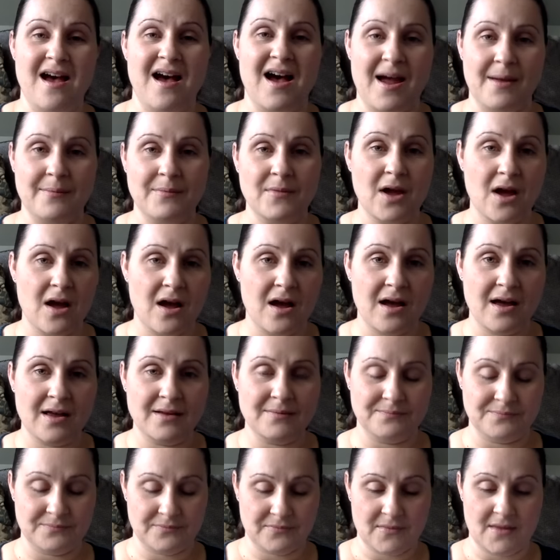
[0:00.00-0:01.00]
I
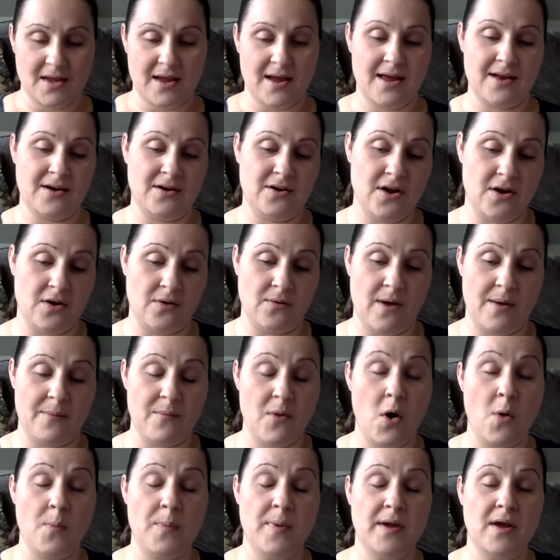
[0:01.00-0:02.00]
don't know. I'm
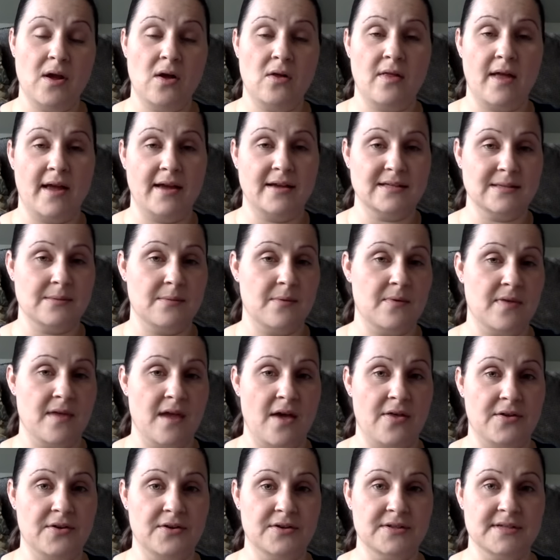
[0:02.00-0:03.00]
hoping I'll like some of the
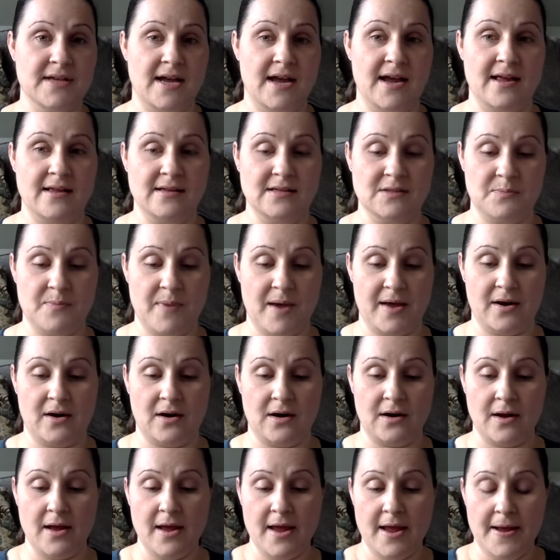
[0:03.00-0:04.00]
other designs
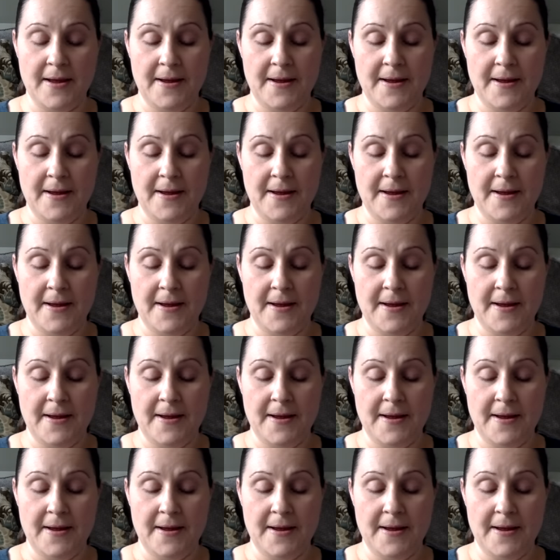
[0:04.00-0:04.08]
better.